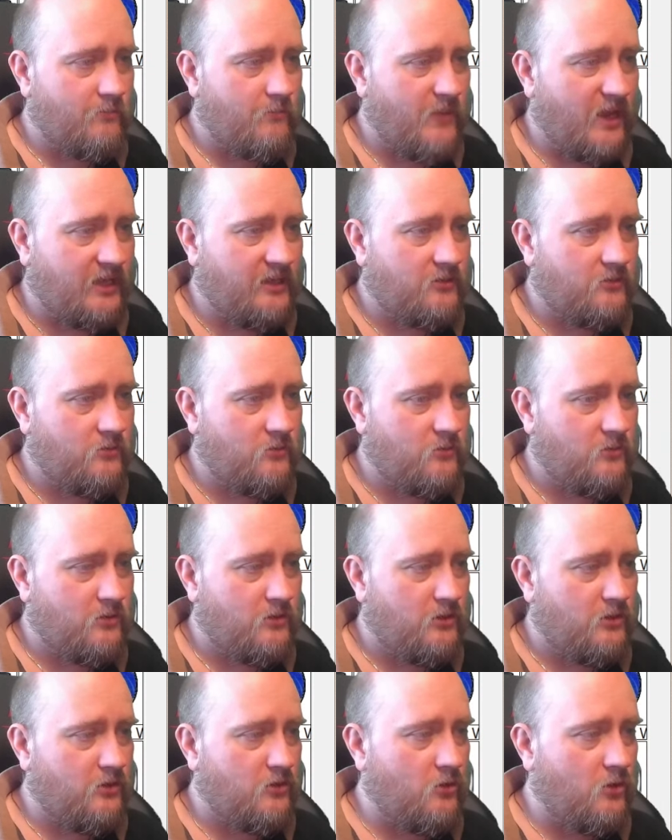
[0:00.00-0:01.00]
back to
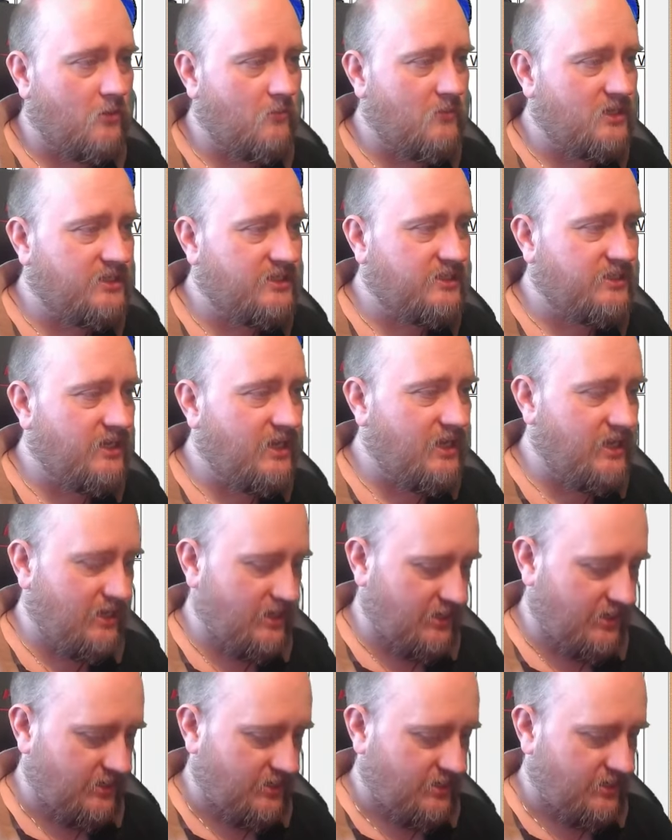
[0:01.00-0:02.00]
normal
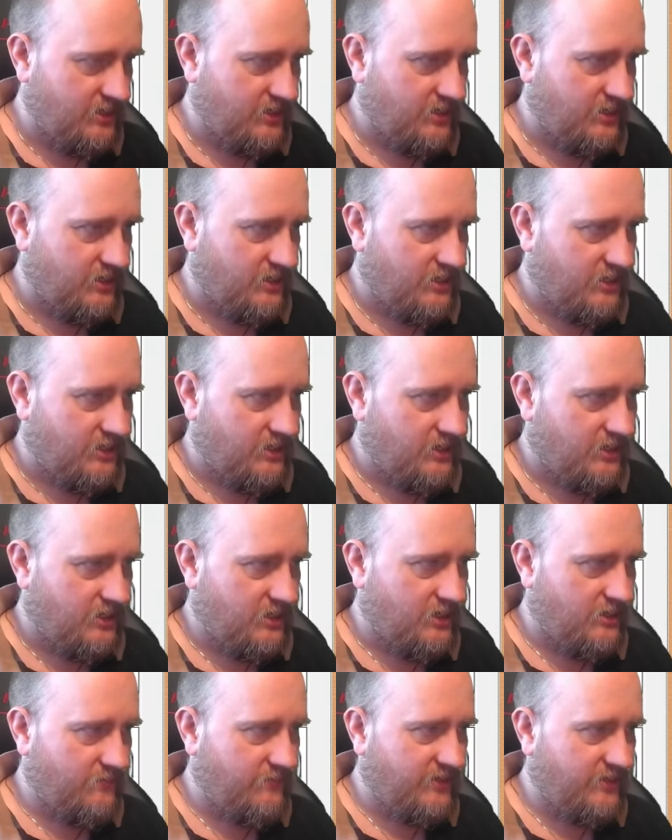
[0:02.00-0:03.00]
scale.
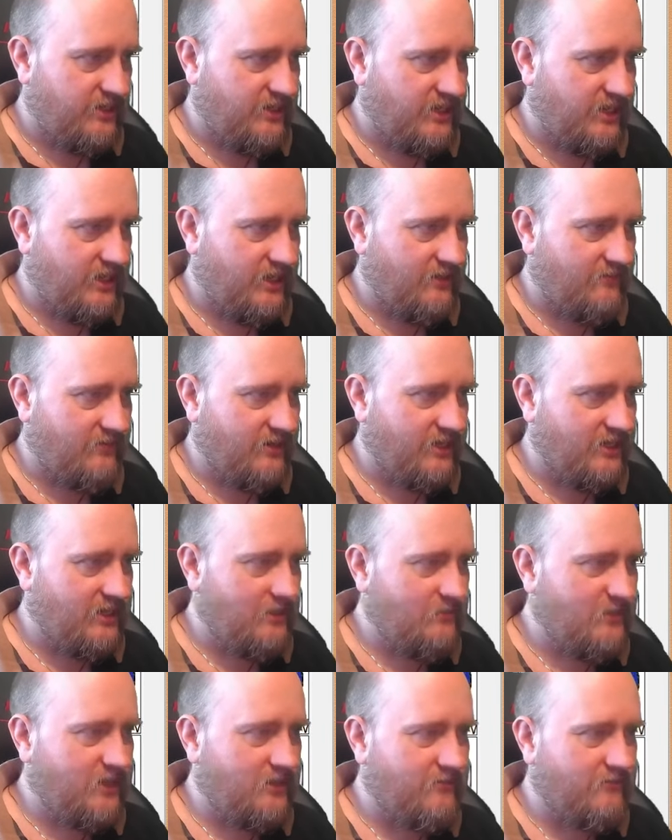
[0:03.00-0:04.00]
And we can have a little
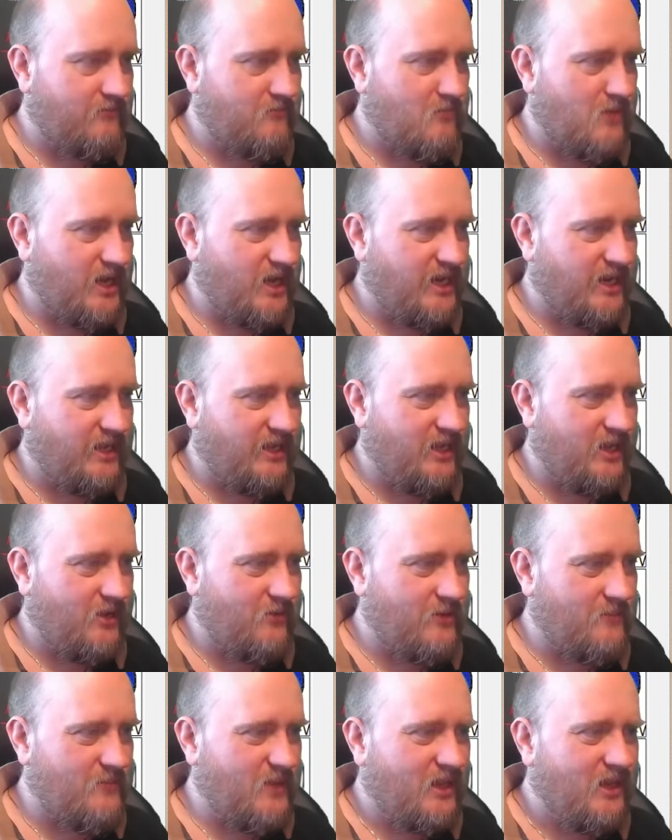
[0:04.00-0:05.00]
bit of mining
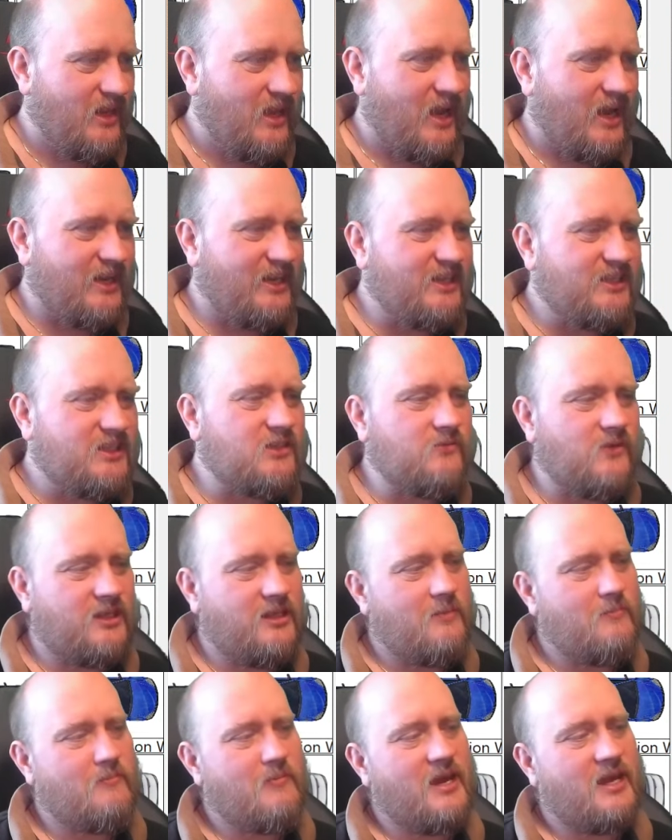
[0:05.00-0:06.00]
equipment. And this is what
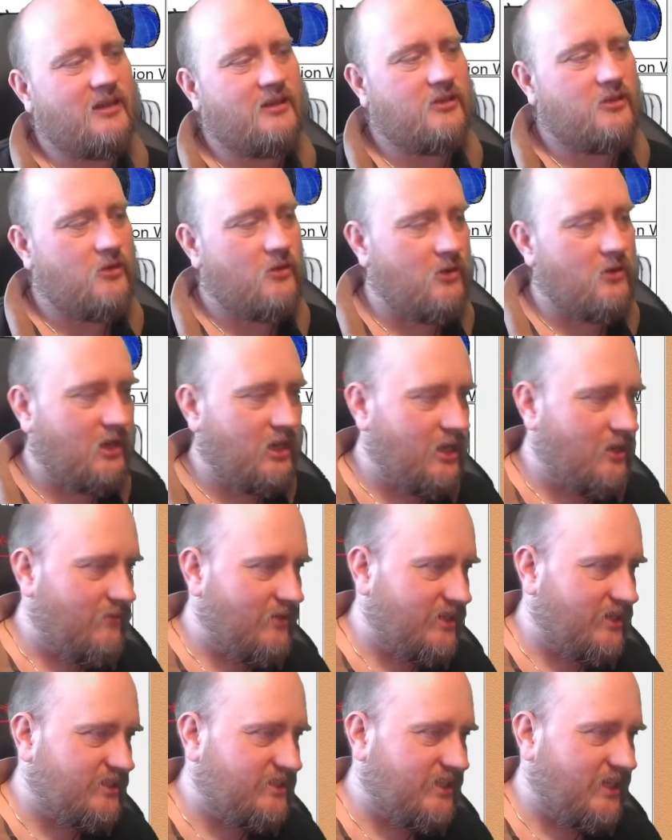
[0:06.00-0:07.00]
I meant earlier
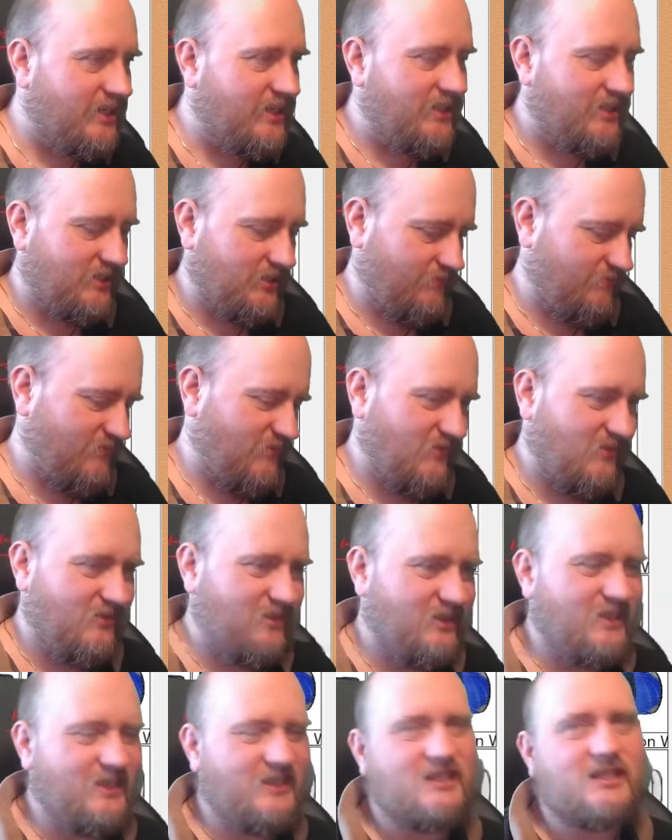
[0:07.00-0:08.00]
when I said that
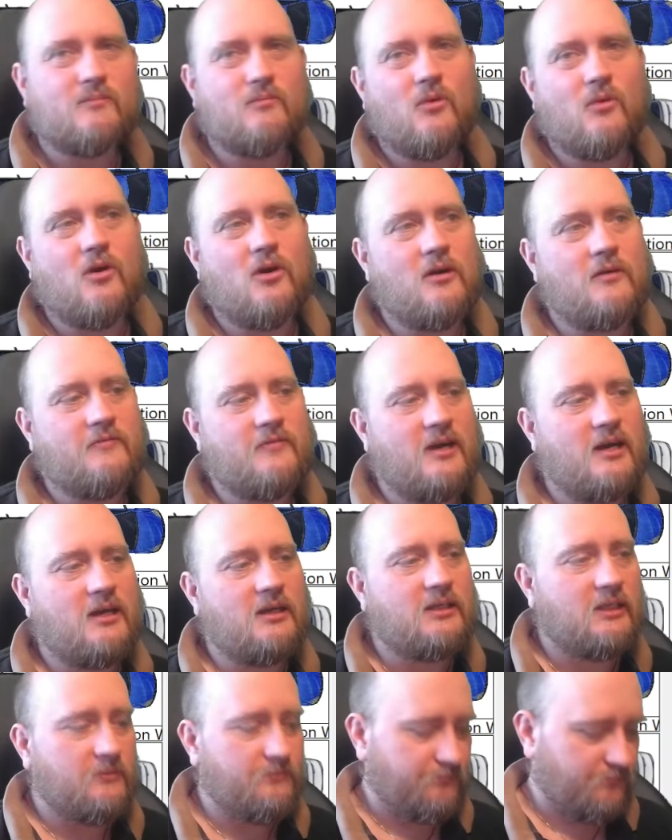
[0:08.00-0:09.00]
this is more of a
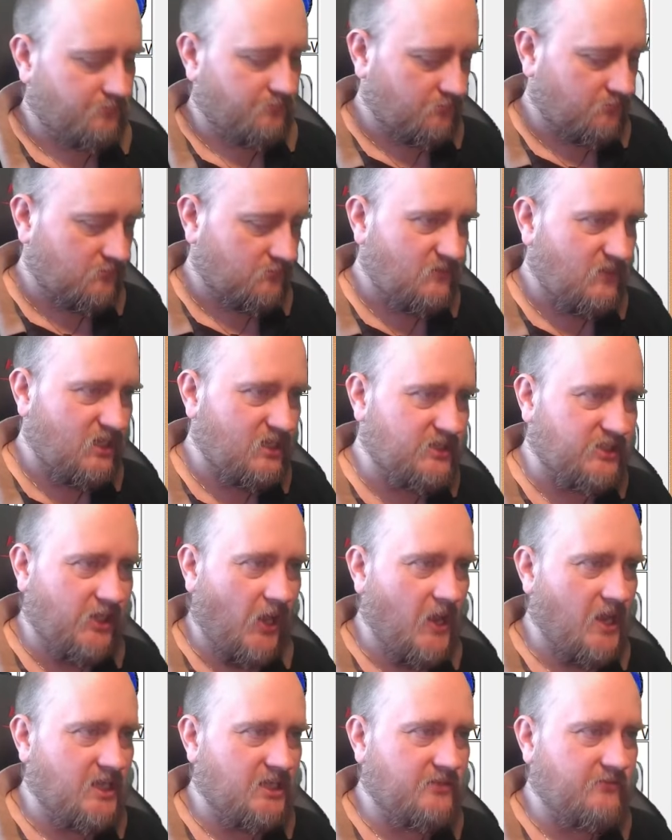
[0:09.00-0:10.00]

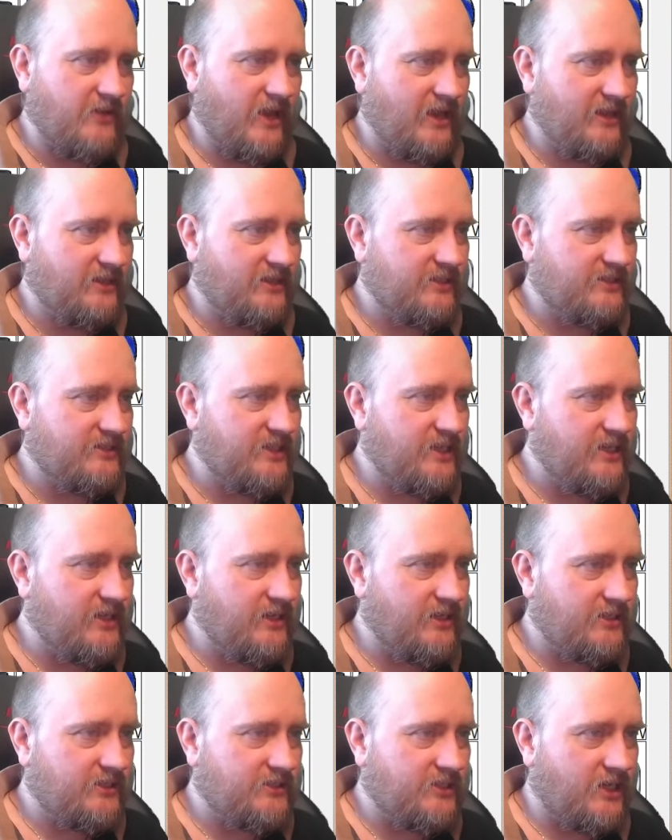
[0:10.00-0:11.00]
science fantasy
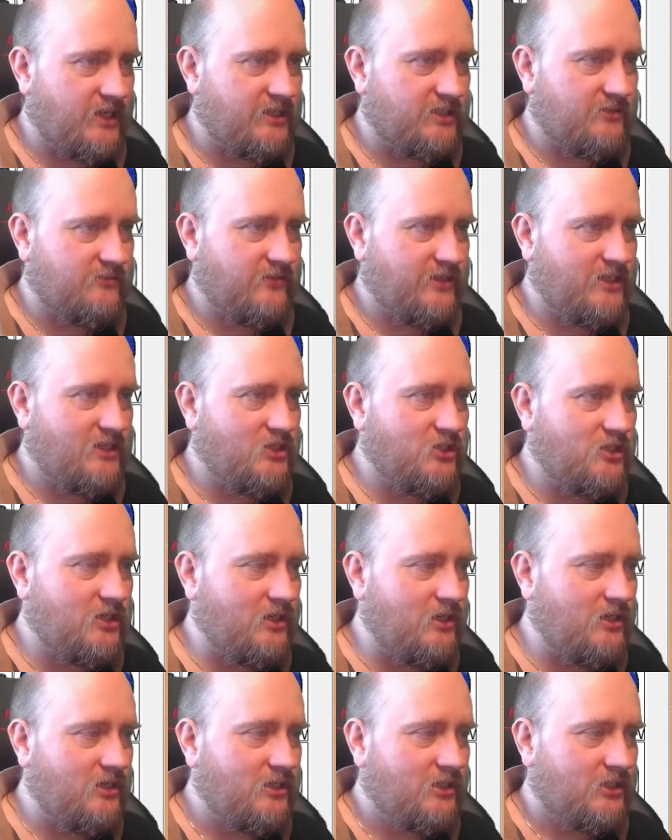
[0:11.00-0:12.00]
than a science fiction.